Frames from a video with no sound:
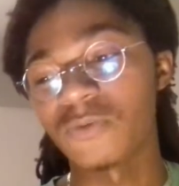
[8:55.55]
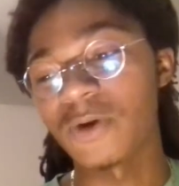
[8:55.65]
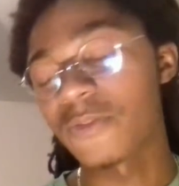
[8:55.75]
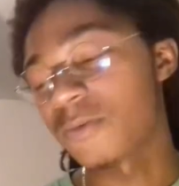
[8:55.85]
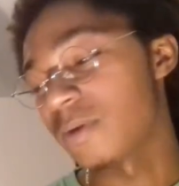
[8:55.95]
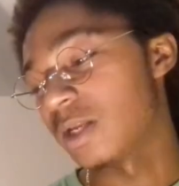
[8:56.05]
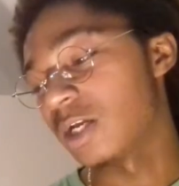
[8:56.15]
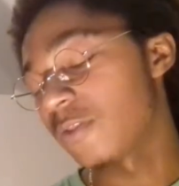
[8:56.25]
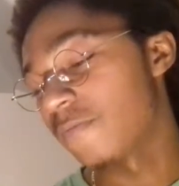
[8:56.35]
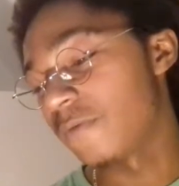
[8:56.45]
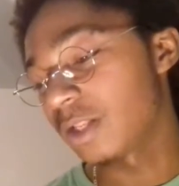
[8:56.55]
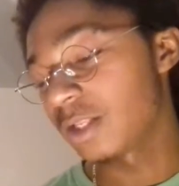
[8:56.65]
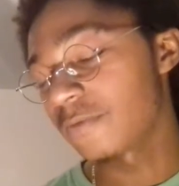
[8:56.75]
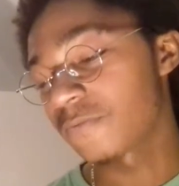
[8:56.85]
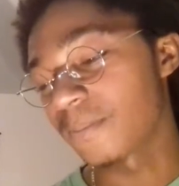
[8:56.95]
Whether it be another
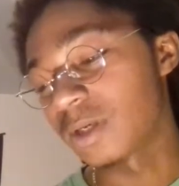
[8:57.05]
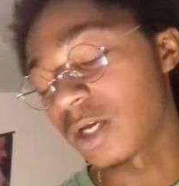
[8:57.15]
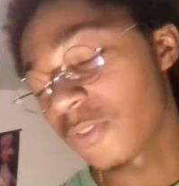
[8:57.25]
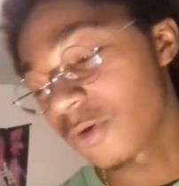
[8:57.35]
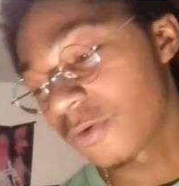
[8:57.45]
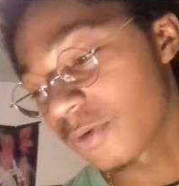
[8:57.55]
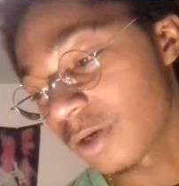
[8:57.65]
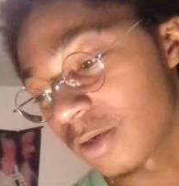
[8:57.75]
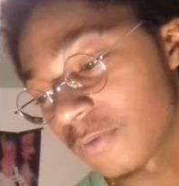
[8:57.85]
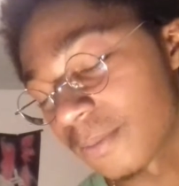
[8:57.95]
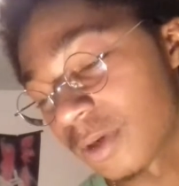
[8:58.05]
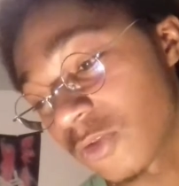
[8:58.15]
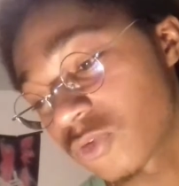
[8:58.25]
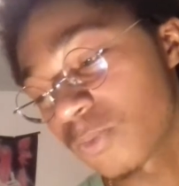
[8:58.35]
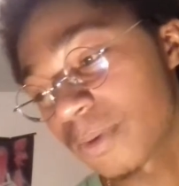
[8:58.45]
villain from another
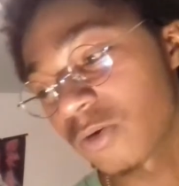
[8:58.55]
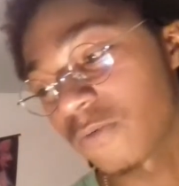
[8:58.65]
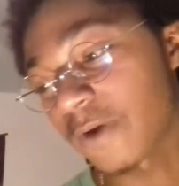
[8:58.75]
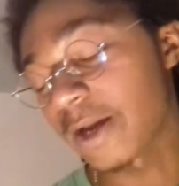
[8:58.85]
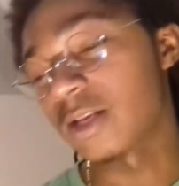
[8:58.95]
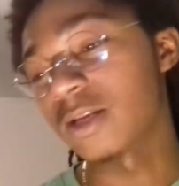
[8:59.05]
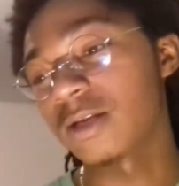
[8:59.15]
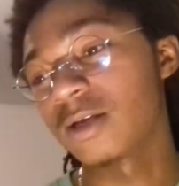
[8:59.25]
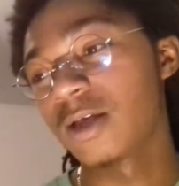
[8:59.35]
superhero fighting.